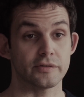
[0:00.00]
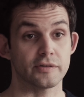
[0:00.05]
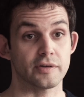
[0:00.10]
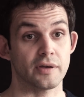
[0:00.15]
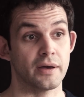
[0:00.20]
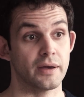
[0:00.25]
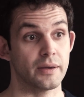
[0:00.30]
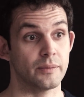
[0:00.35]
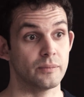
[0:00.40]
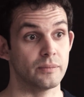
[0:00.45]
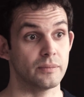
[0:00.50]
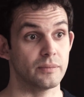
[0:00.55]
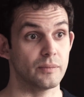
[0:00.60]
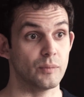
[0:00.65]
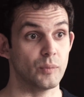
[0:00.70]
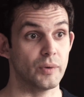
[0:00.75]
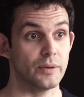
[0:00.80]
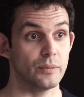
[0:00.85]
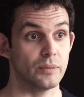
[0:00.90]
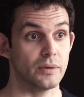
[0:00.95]
time
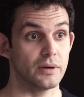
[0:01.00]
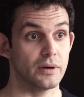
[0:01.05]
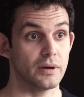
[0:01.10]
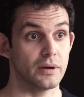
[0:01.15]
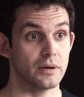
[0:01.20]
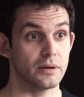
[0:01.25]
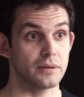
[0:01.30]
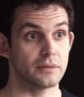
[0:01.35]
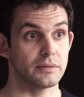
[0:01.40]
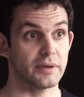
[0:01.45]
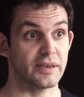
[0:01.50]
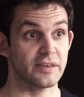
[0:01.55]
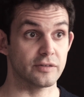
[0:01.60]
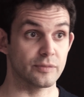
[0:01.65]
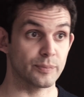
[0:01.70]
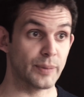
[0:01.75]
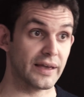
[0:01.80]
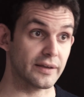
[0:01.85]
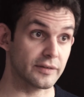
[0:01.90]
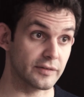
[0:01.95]
we were
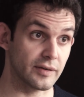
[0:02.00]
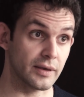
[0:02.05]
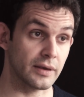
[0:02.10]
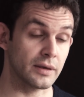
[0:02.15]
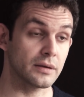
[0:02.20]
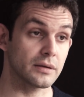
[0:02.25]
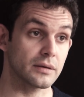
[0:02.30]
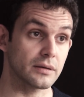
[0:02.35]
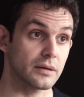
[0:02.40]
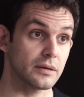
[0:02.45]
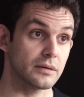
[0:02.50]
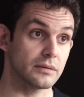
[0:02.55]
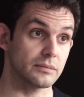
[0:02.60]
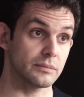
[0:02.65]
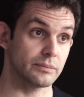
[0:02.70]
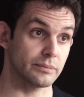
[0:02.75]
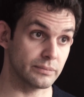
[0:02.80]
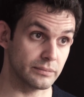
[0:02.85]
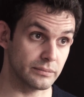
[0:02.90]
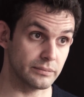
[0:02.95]
expecting,
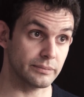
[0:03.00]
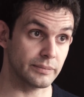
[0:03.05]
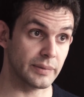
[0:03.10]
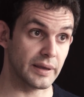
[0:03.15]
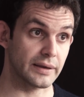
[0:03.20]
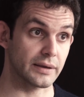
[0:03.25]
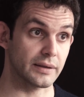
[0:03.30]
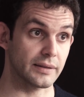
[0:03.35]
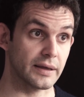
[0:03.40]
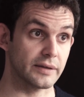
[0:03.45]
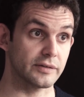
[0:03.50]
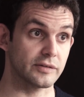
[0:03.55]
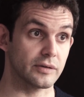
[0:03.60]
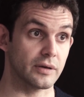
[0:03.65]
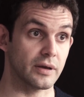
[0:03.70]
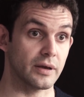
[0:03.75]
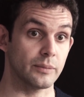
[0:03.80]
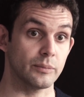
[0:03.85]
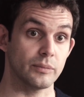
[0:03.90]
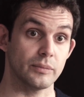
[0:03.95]
back at that
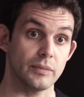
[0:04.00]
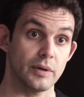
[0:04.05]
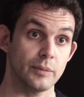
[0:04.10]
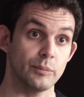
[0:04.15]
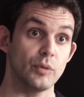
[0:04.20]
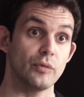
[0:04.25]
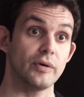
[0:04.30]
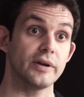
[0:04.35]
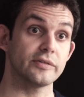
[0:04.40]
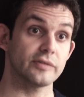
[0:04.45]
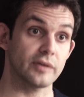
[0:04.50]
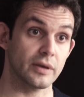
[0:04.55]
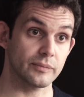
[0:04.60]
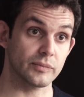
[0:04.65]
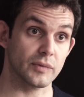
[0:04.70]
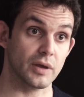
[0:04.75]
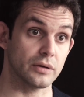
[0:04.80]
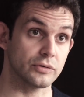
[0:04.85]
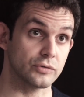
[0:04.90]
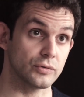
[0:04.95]
time,
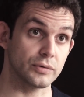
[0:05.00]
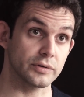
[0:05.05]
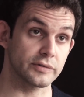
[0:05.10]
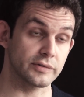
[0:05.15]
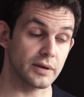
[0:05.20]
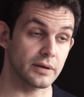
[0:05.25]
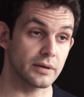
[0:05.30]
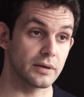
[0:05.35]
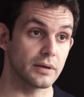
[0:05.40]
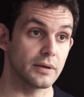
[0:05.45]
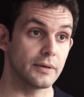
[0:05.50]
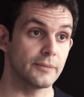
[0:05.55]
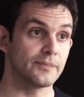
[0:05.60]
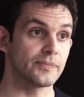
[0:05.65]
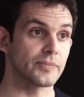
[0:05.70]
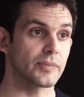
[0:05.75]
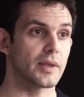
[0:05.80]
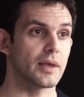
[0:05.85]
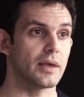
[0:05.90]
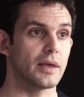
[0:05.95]
Marissa, our daughter,
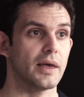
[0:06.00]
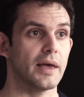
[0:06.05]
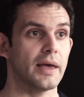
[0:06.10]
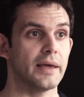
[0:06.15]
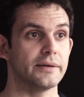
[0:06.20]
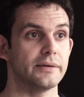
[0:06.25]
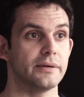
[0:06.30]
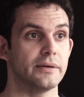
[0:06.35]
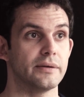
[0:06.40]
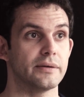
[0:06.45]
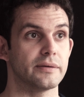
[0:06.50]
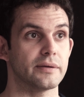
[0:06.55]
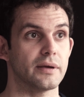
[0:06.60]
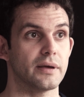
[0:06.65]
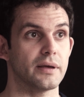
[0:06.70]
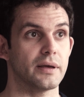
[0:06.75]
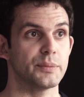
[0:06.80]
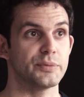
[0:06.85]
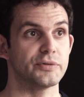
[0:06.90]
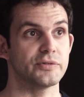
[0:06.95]
and
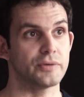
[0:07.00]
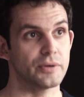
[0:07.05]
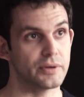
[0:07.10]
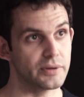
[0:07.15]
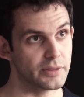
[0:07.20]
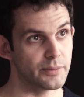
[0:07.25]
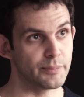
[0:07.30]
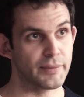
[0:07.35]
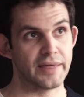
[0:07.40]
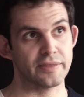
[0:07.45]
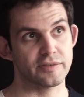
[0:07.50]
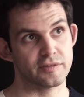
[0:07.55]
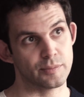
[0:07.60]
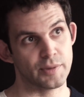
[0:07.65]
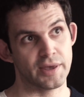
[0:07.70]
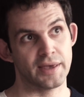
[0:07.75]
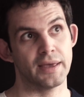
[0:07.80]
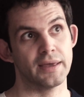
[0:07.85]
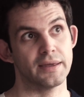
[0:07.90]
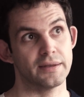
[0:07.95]
I was doing the maths in
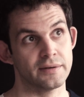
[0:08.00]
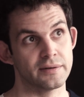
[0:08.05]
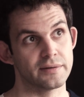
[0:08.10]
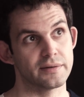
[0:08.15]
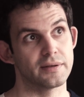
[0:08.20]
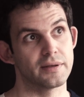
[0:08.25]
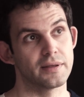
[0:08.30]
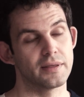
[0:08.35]
my head